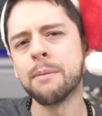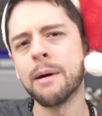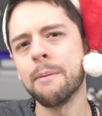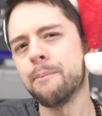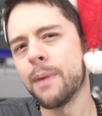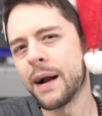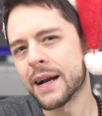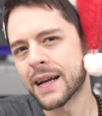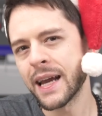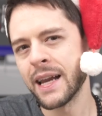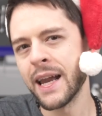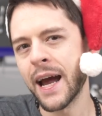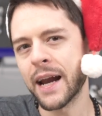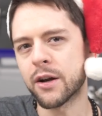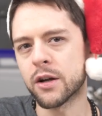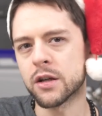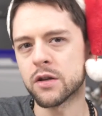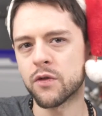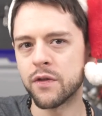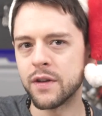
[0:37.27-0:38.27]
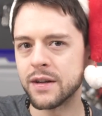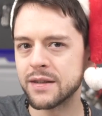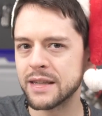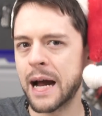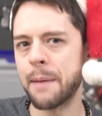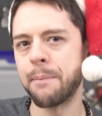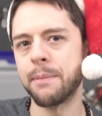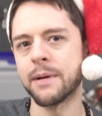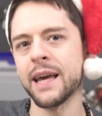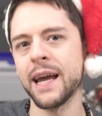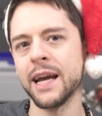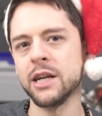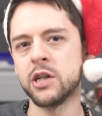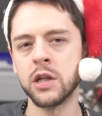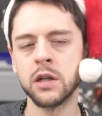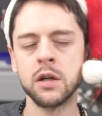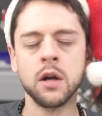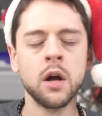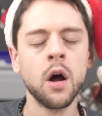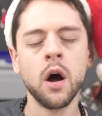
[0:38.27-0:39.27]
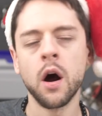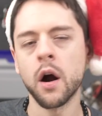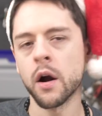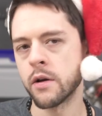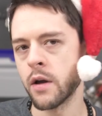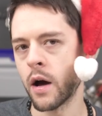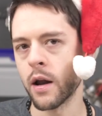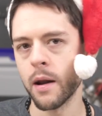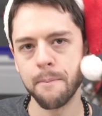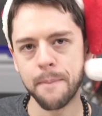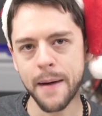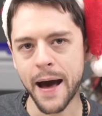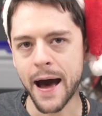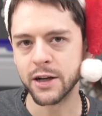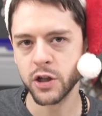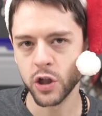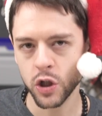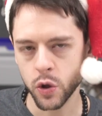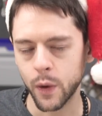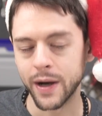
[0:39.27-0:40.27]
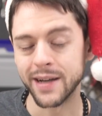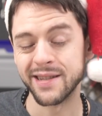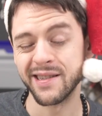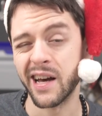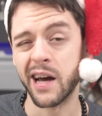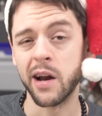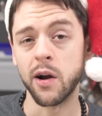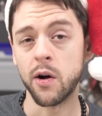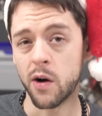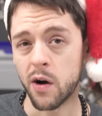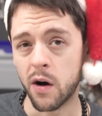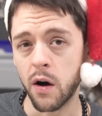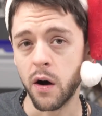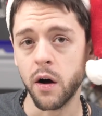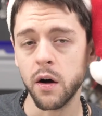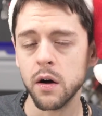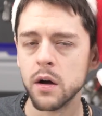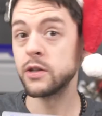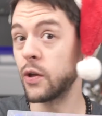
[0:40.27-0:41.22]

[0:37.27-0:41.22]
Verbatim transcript: but butt connectors for this application are not a bad choice at all.